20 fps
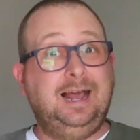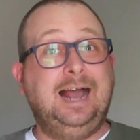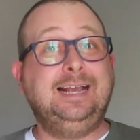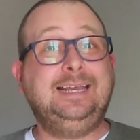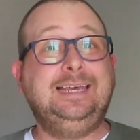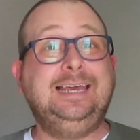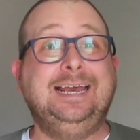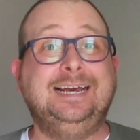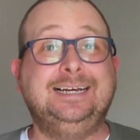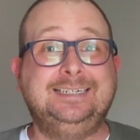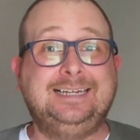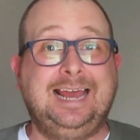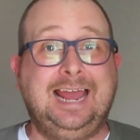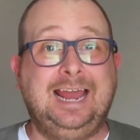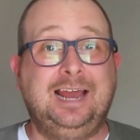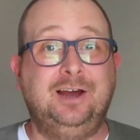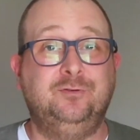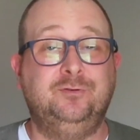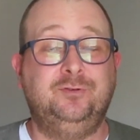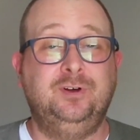I can't
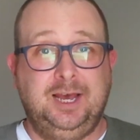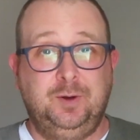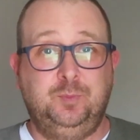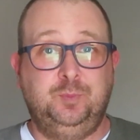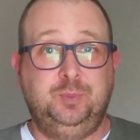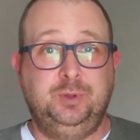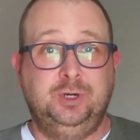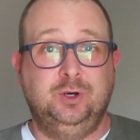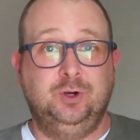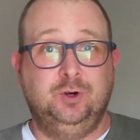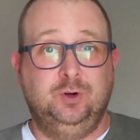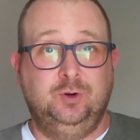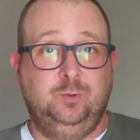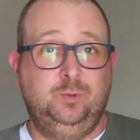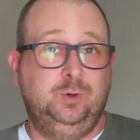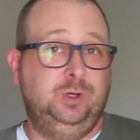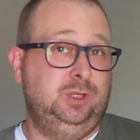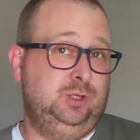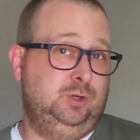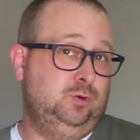have a beer
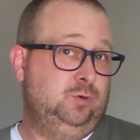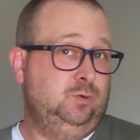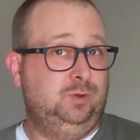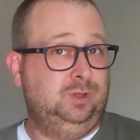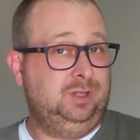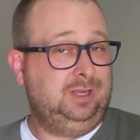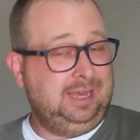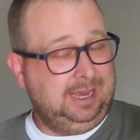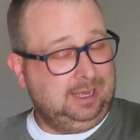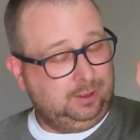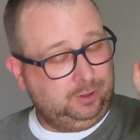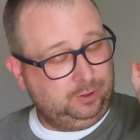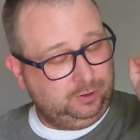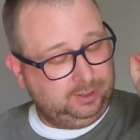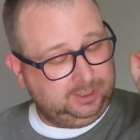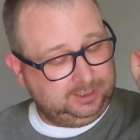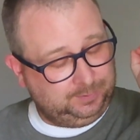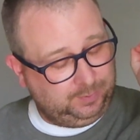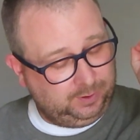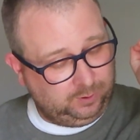with you. The calendar
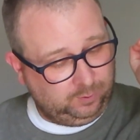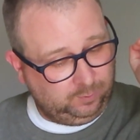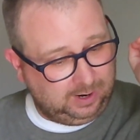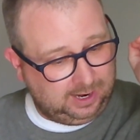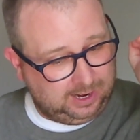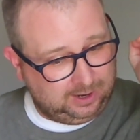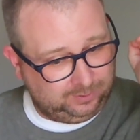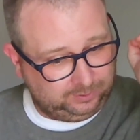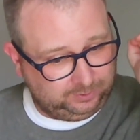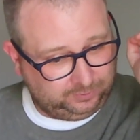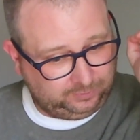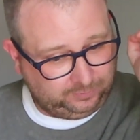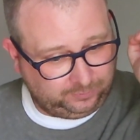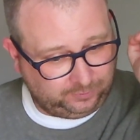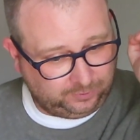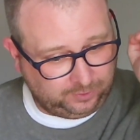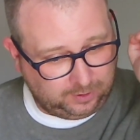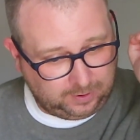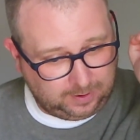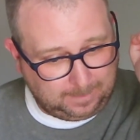has been around
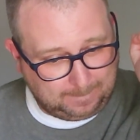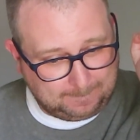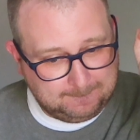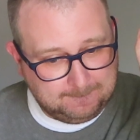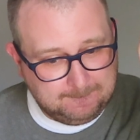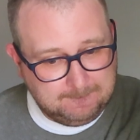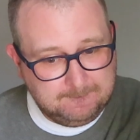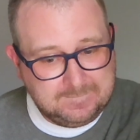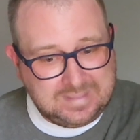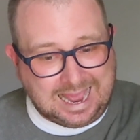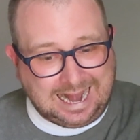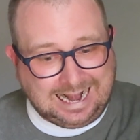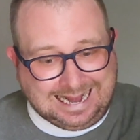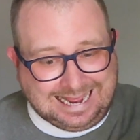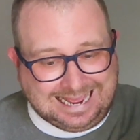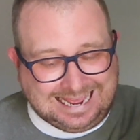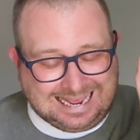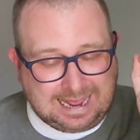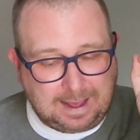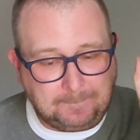for
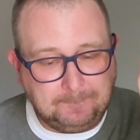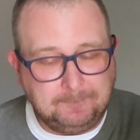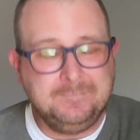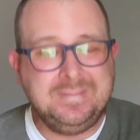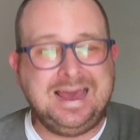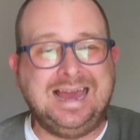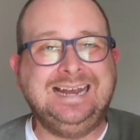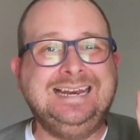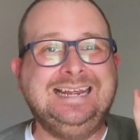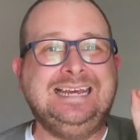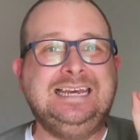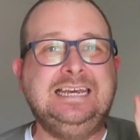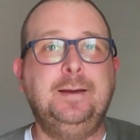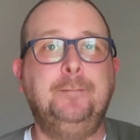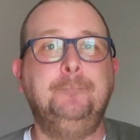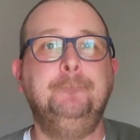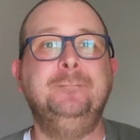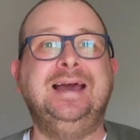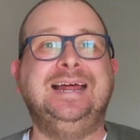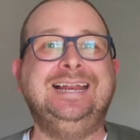many, many,
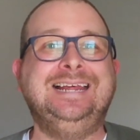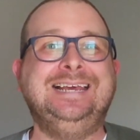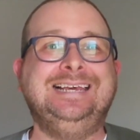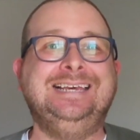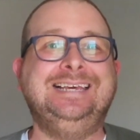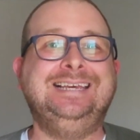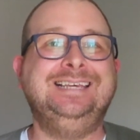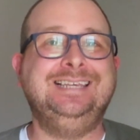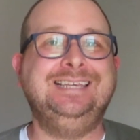many